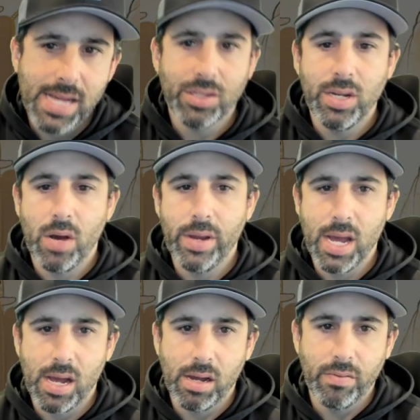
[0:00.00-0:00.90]
So now we
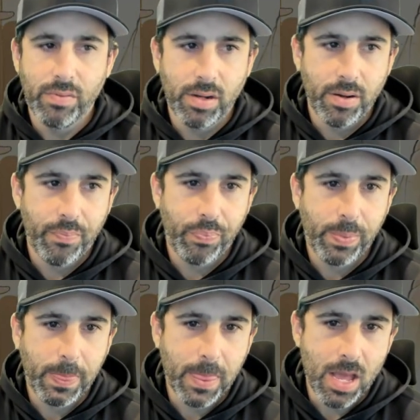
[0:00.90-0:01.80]
have
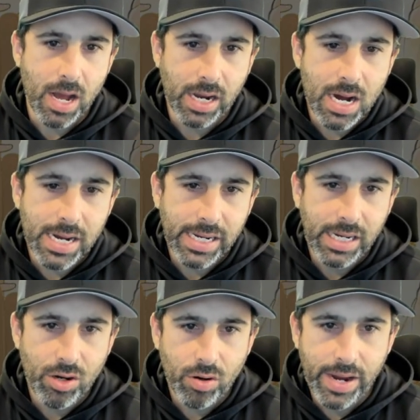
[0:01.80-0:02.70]
Cunning
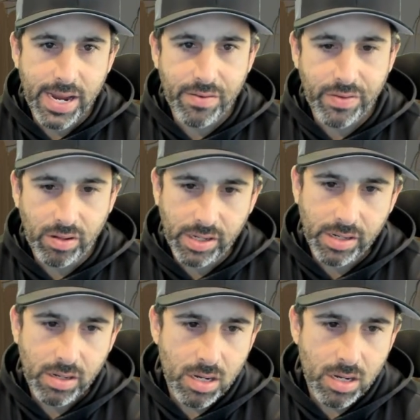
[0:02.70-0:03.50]
Hero and Villain.